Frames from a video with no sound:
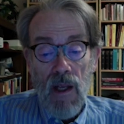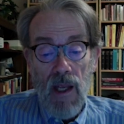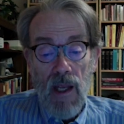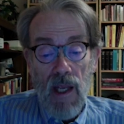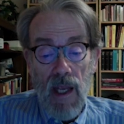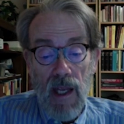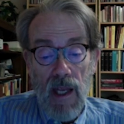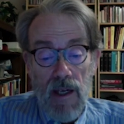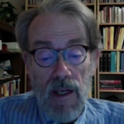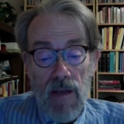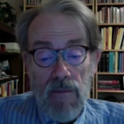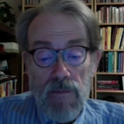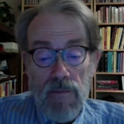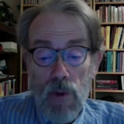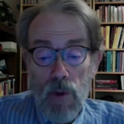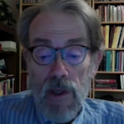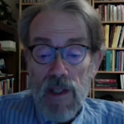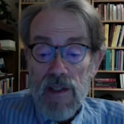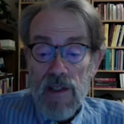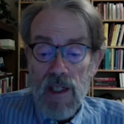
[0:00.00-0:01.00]
And it
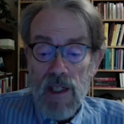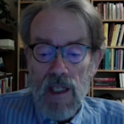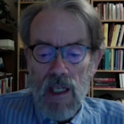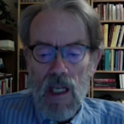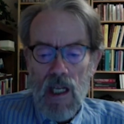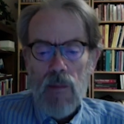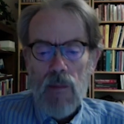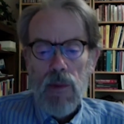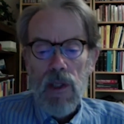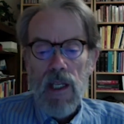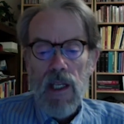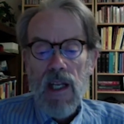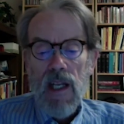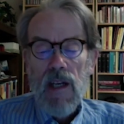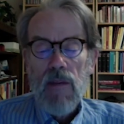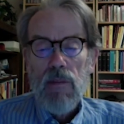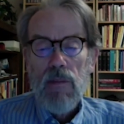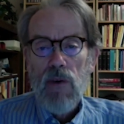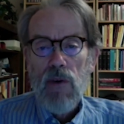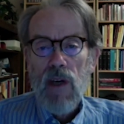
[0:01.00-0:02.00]
avoids a
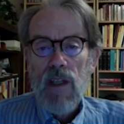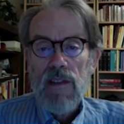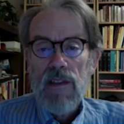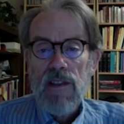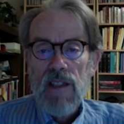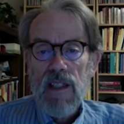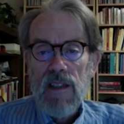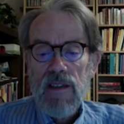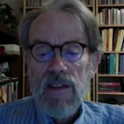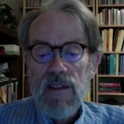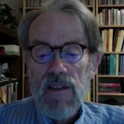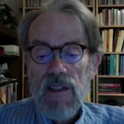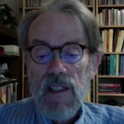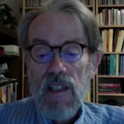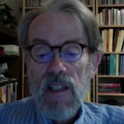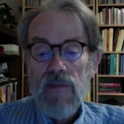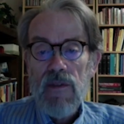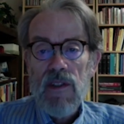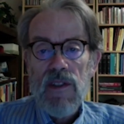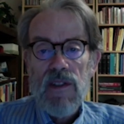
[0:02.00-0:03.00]
complicated process that
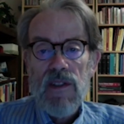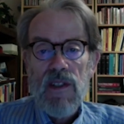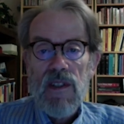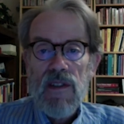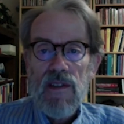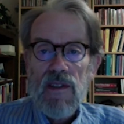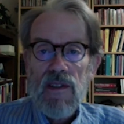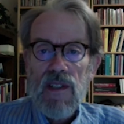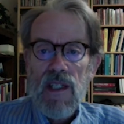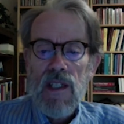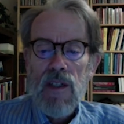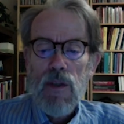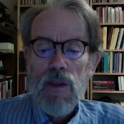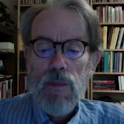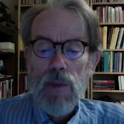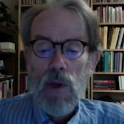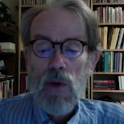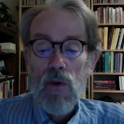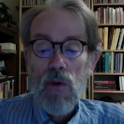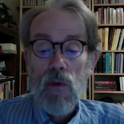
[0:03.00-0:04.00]
even sincere
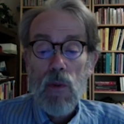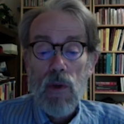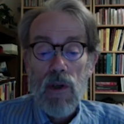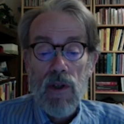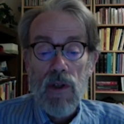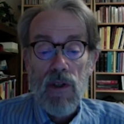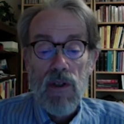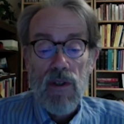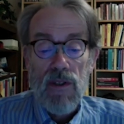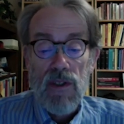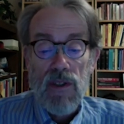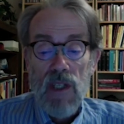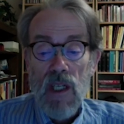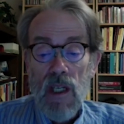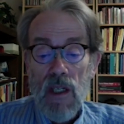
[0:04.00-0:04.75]
poll workers